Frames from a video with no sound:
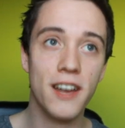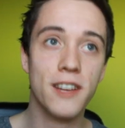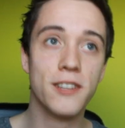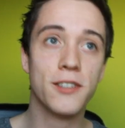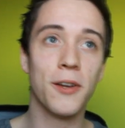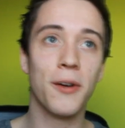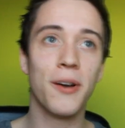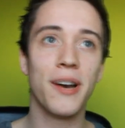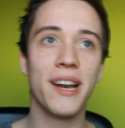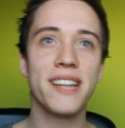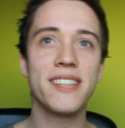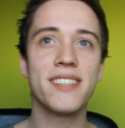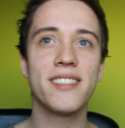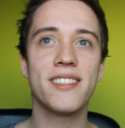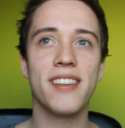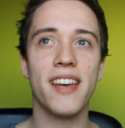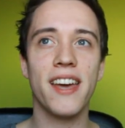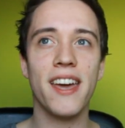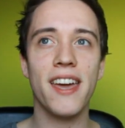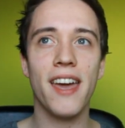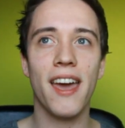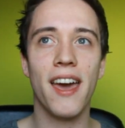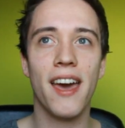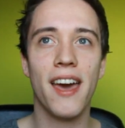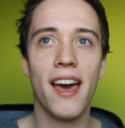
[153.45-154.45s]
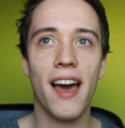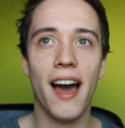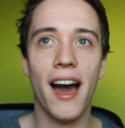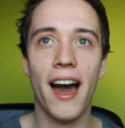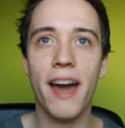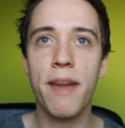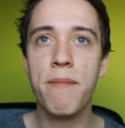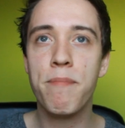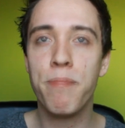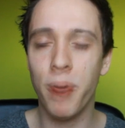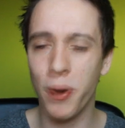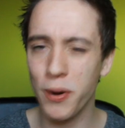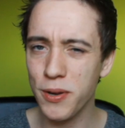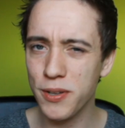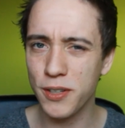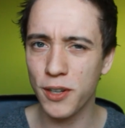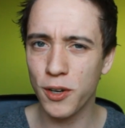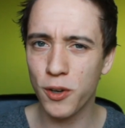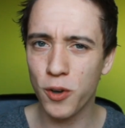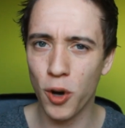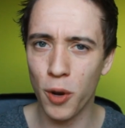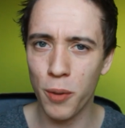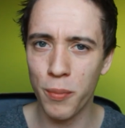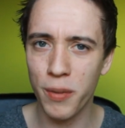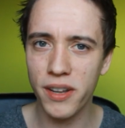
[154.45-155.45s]
So let's say I post a
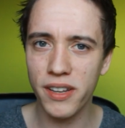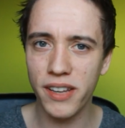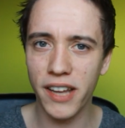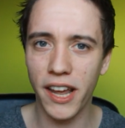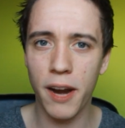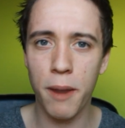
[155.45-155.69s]
comment